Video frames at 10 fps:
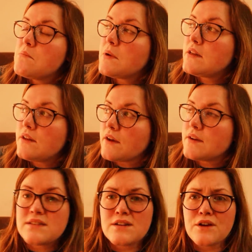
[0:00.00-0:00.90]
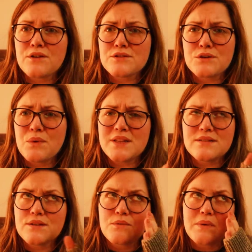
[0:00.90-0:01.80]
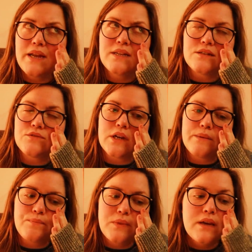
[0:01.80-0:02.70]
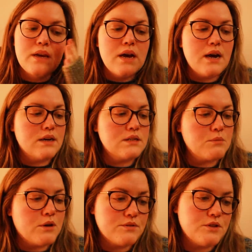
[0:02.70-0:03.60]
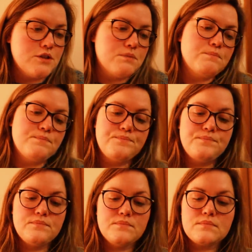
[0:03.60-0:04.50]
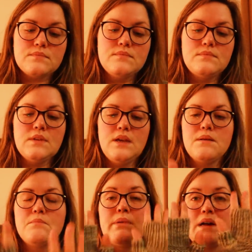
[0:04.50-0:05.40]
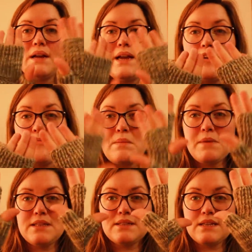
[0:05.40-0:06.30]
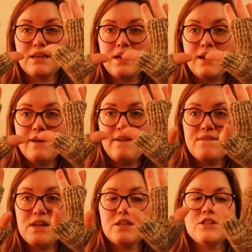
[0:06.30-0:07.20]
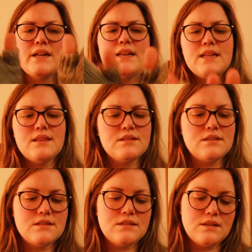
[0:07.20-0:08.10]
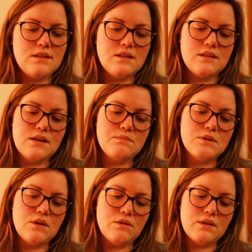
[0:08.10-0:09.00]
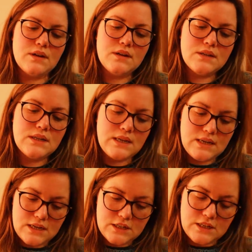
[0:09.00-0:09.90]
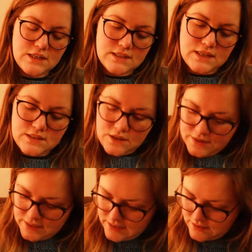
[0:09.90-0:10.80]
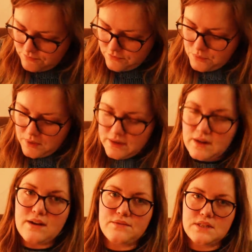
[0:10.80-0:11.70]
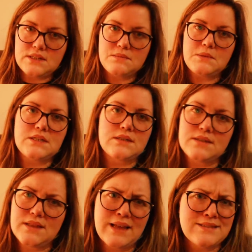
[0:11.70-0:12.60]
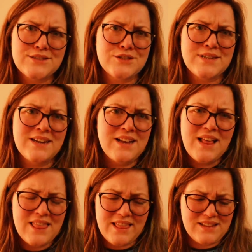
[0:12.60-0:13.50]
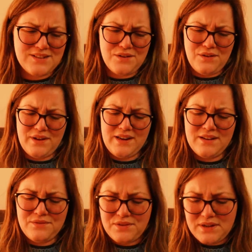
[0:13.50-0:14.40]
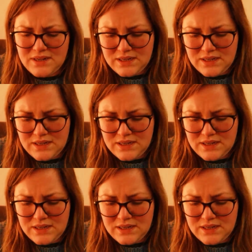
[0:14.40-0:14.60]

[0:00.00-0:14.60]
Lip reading: But no, it's only going on till 1, so I've got plenty of time tomorrow afternoon. But I have my mitts finished. I knit the thumbs longer. She says to only knit them for 1.5 centimeters, and that's not long enough.